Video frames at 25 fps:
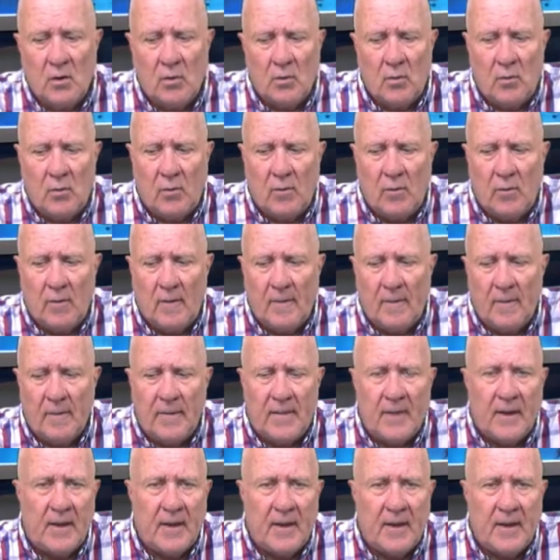or
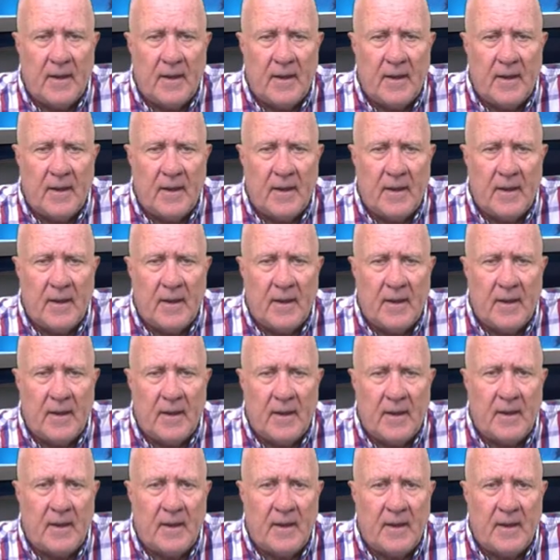their families.
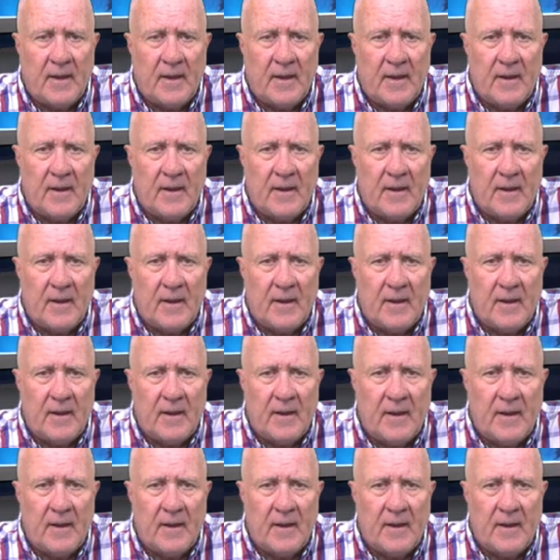Now,